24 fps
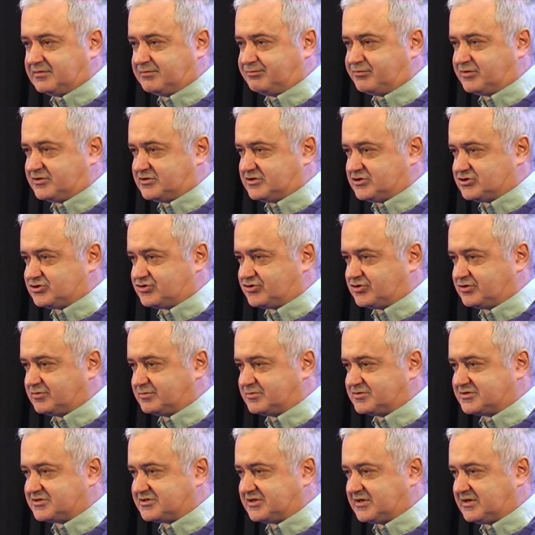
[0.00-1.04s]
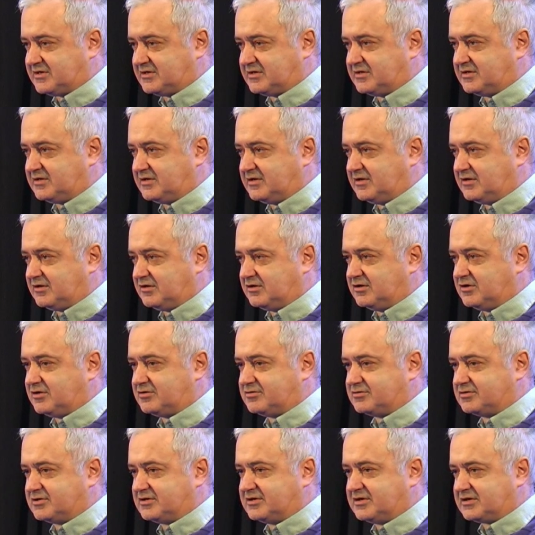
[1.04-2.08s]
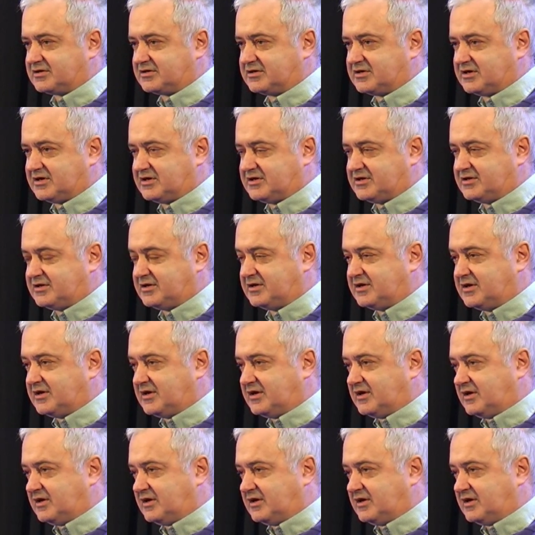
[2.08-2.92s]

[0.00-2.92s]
British troops are long gone.